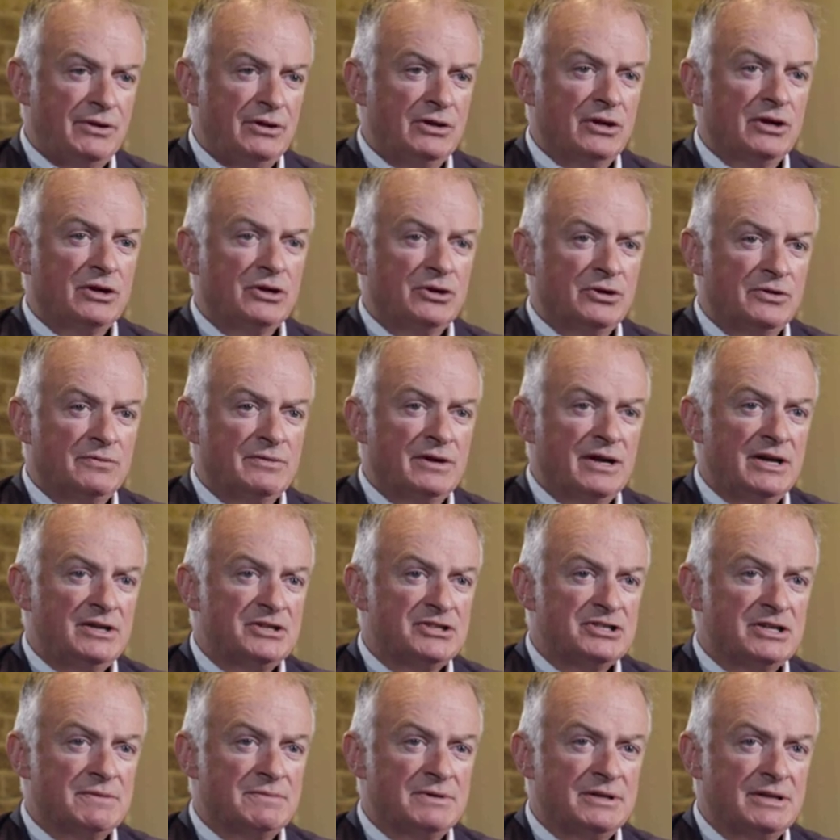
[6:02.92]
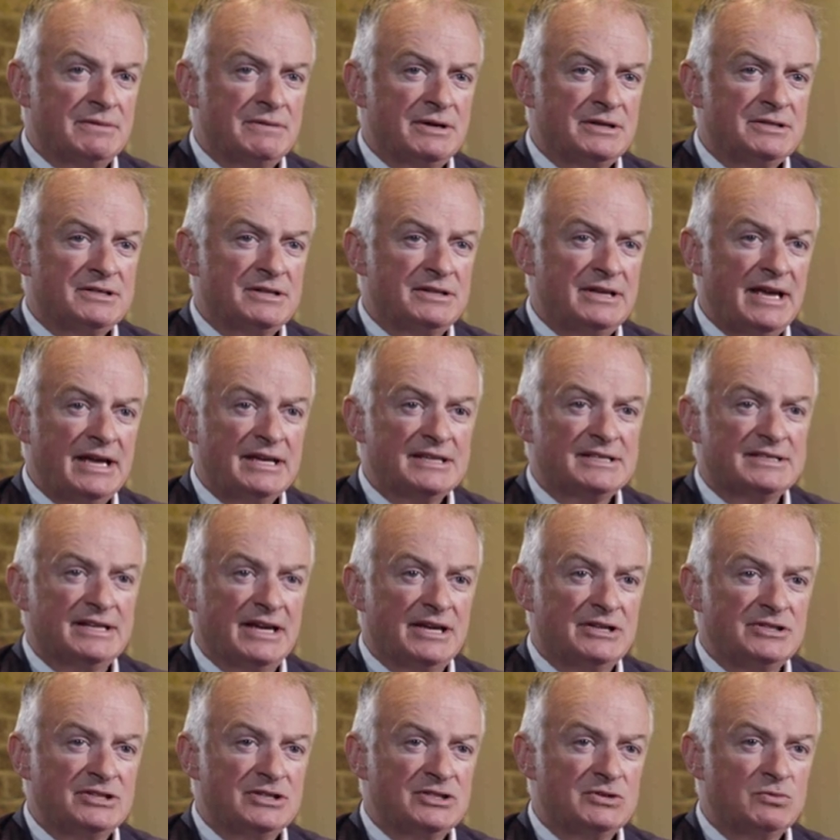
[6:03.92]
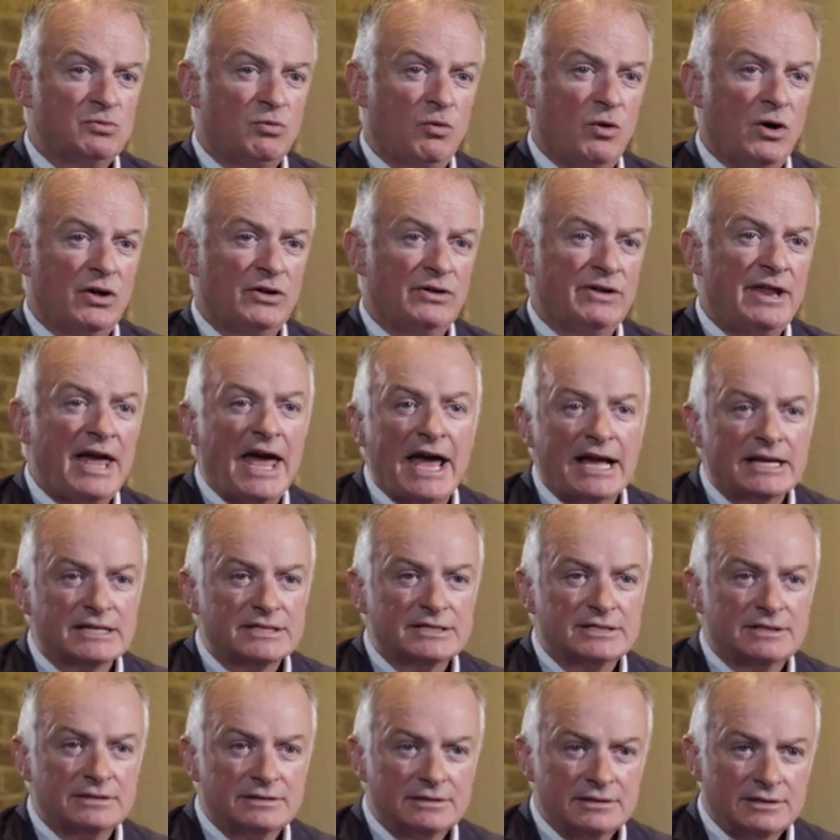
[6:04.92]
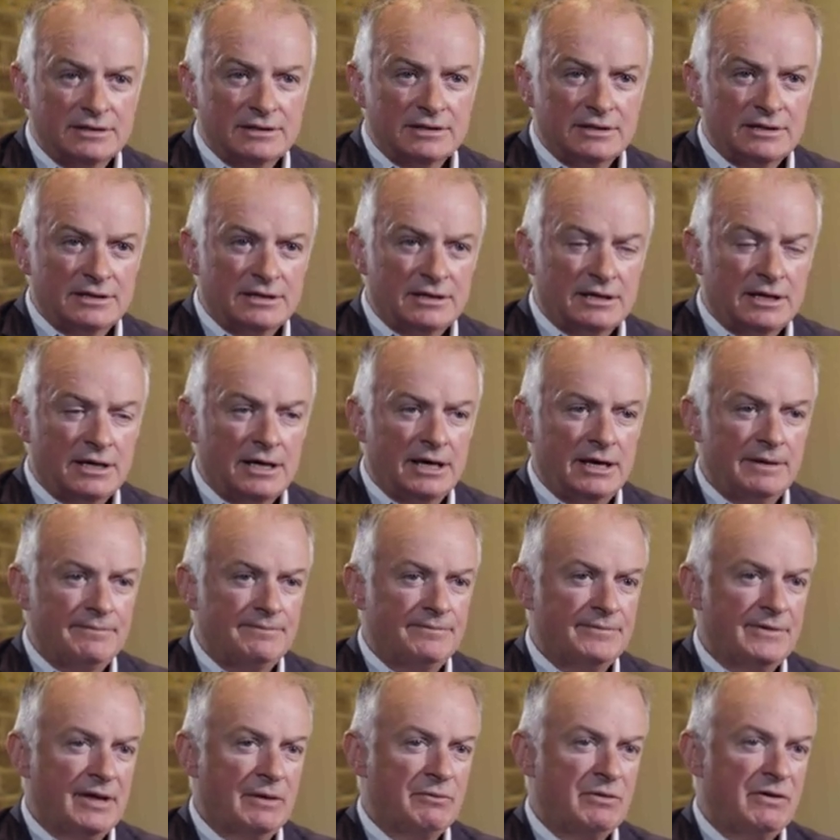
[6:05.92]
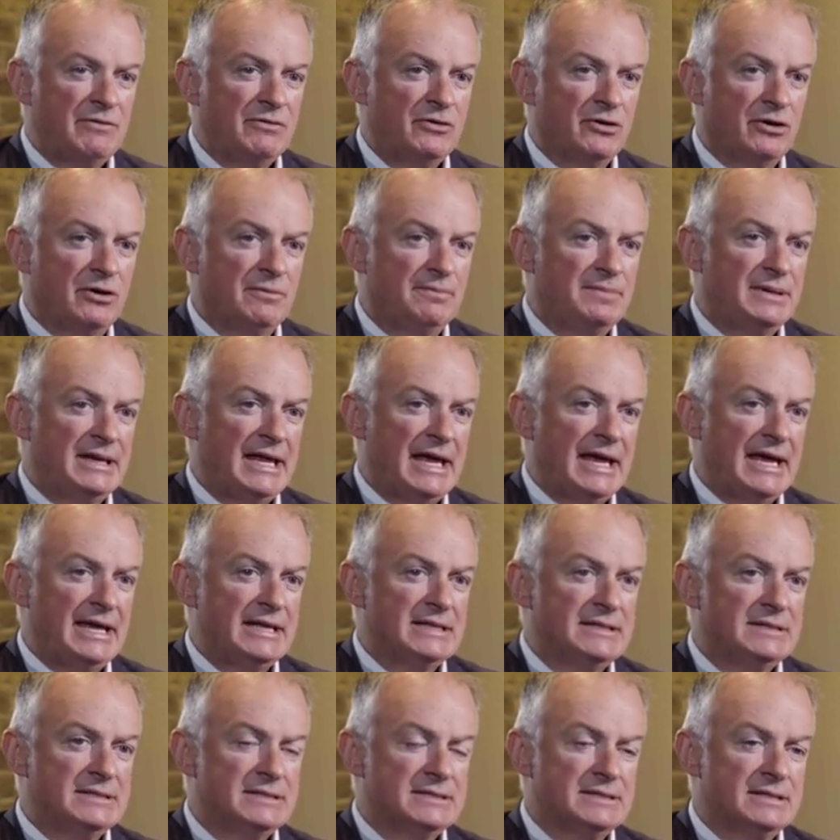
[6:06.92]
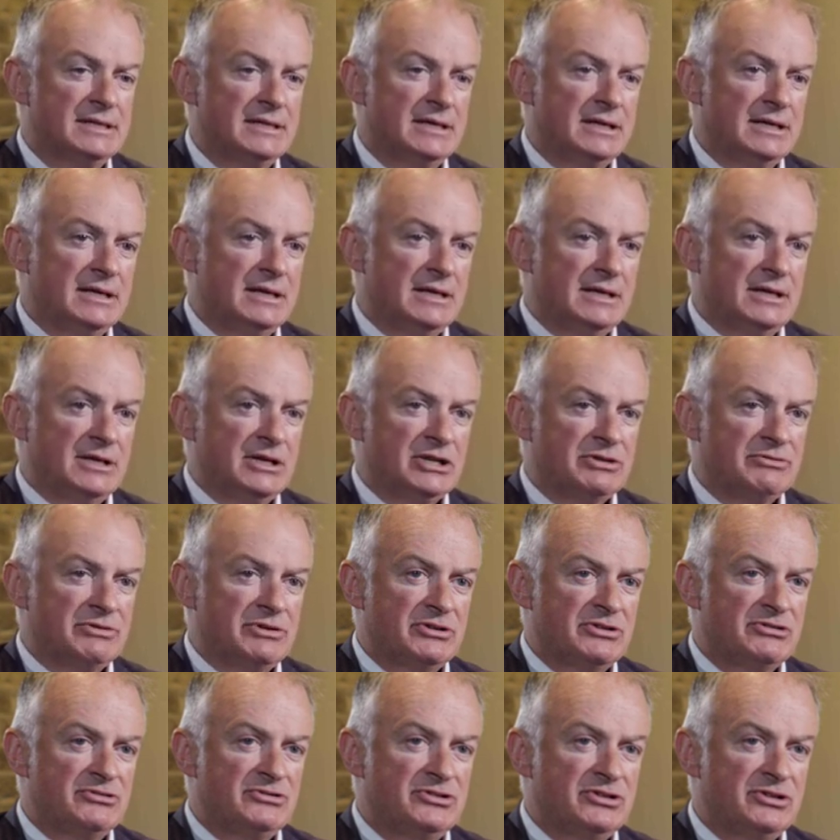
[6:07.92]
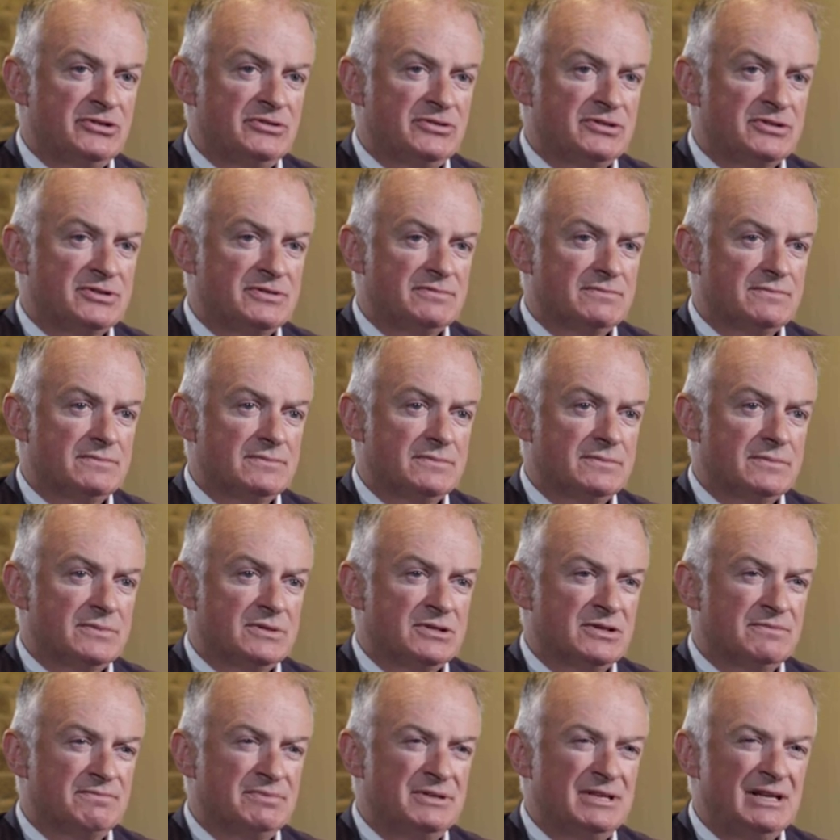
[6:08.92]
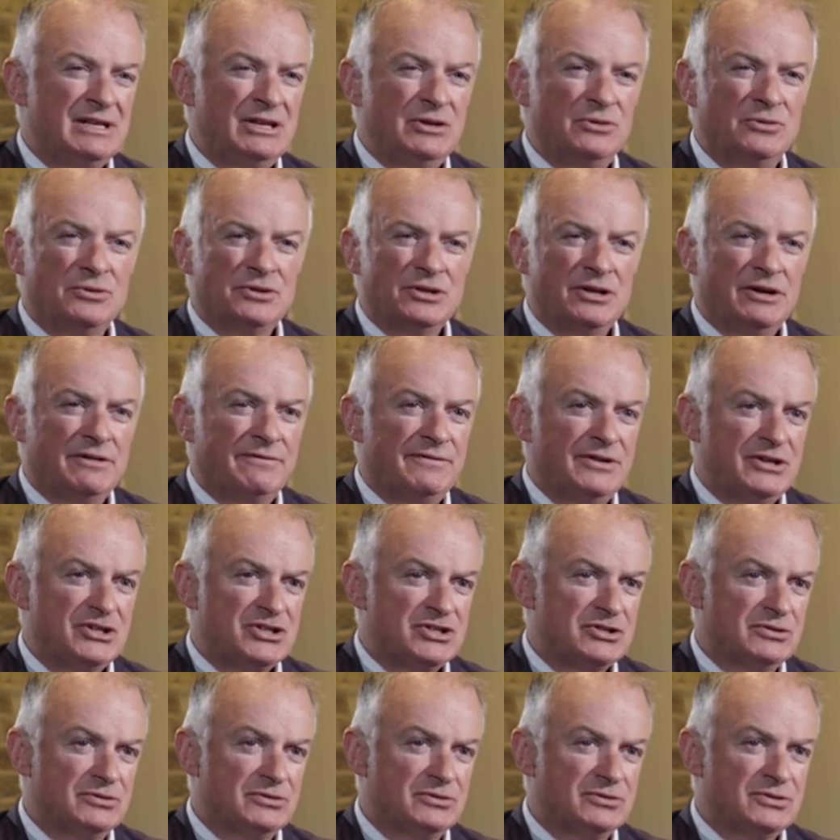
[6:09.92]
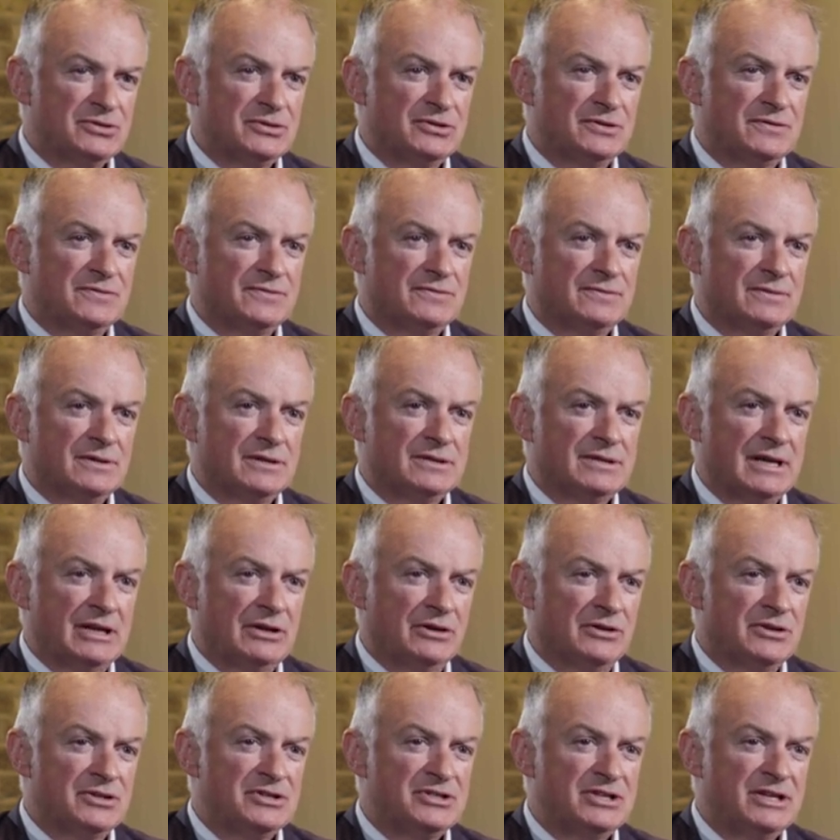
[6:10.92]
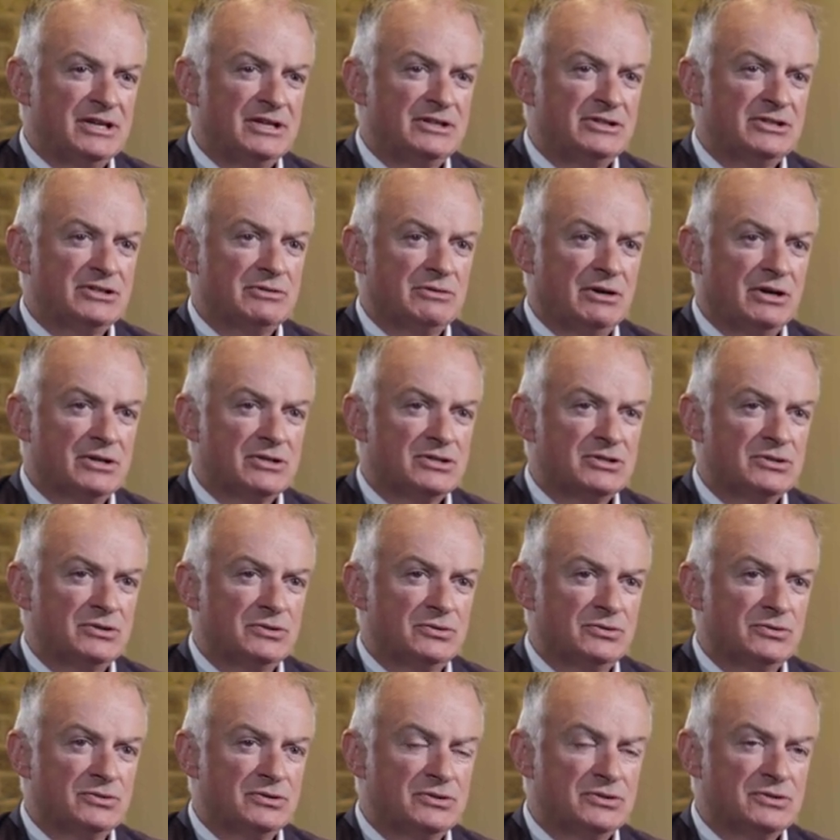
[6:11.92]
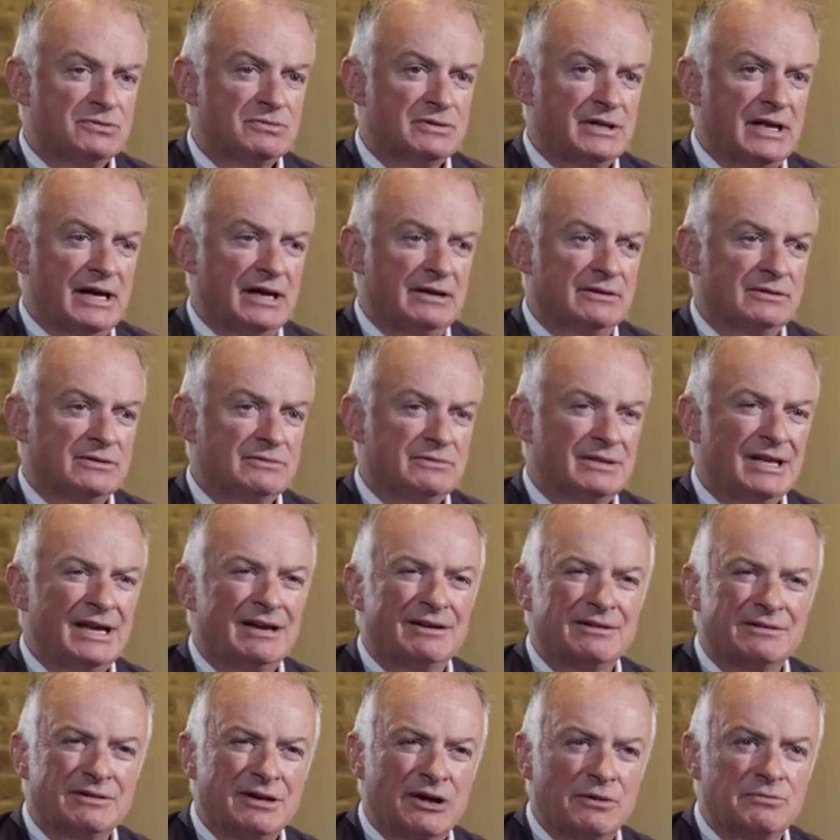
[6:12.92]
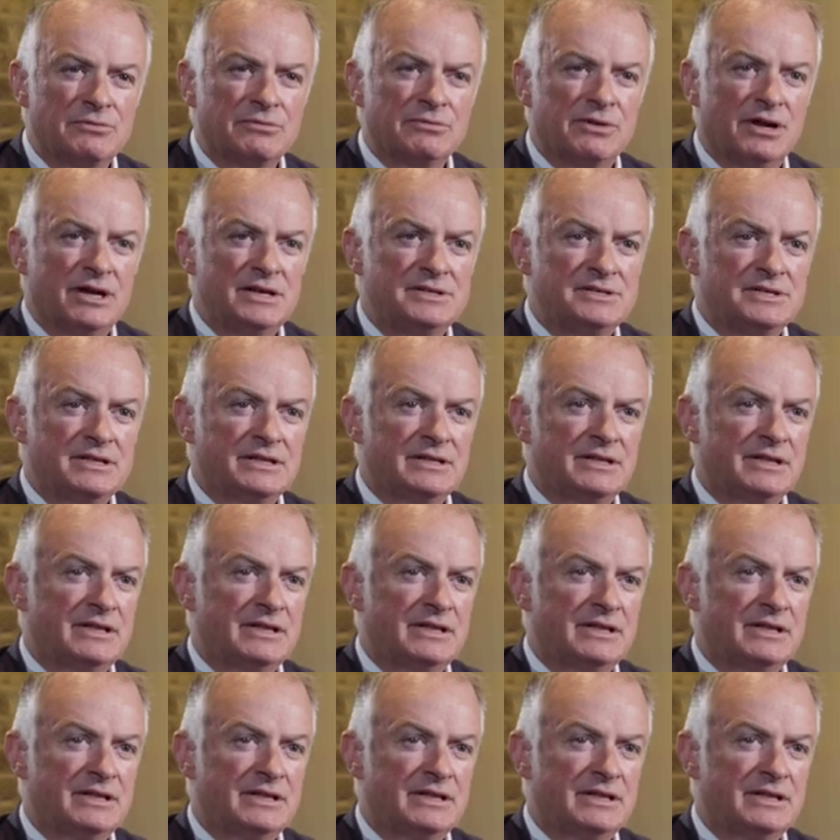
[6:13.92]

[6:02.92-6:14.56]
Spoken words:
built a good relationship, and I suppose the next stage is what next. And we've got plans to introduce sort of particularly audio-visual sort of technology into our stores without compromising